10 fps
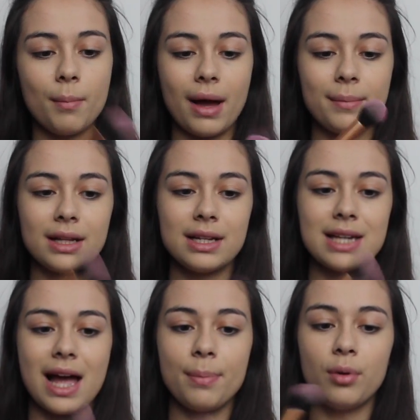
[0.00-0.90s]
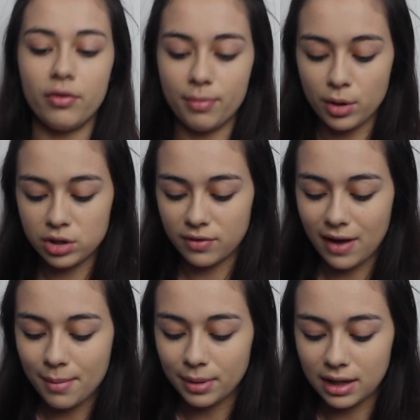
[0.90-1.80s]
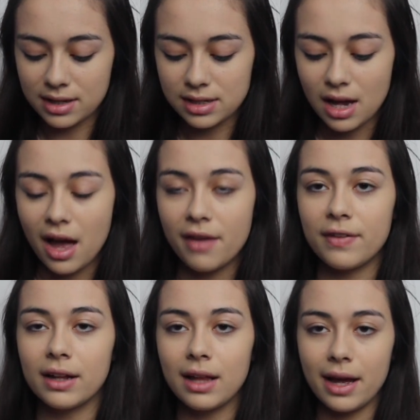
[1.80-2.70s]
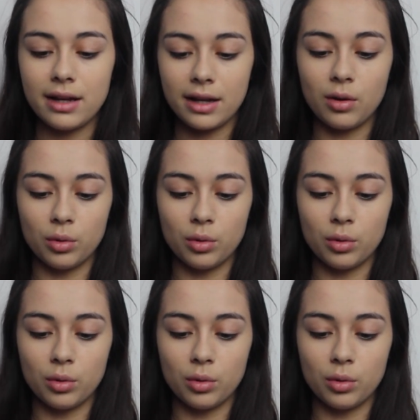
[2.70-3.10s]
but I'm going to tap off most of it because I feel like,